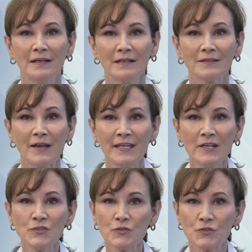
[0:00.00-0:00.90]
Lung
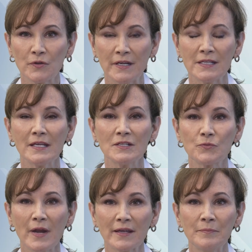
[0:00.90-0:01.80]
cancer screening is
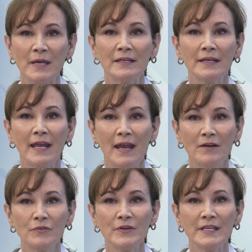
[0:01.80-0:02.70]
recommended
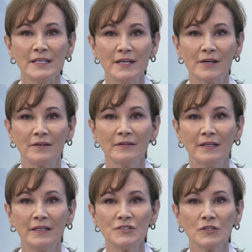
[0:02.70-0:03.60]
every year
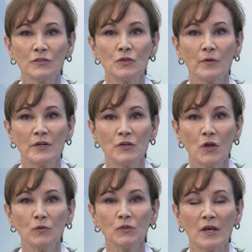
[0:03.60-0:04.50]
until you are
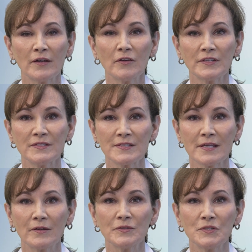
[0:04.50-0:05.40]
no longer
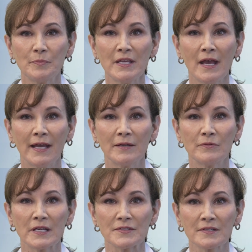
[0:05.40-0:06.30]
considered to be high
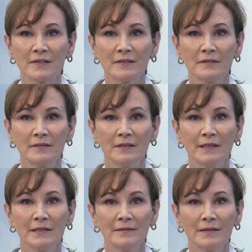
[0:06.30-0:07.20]
risk.
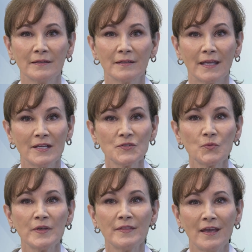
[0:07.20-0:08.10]
As
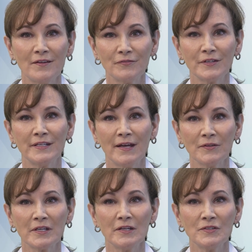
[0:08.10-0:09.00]
with every
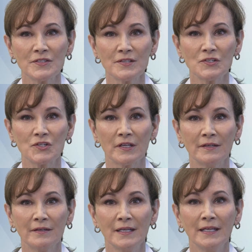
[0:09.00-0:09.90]
healthcare
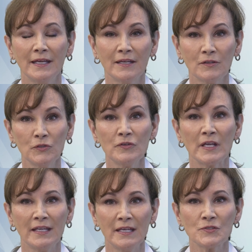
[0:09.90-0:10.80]
decision,
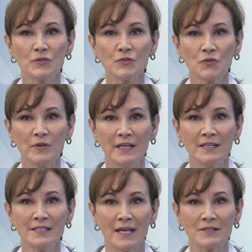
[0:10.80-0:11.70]
including cancer
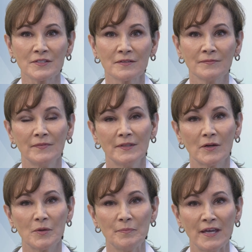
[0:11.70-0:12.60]
screening tests,
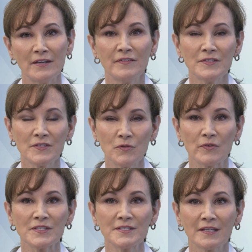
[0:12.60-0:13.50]
there are benefits and
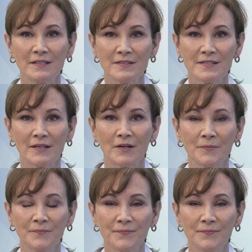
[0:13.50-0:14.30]
risks to consider.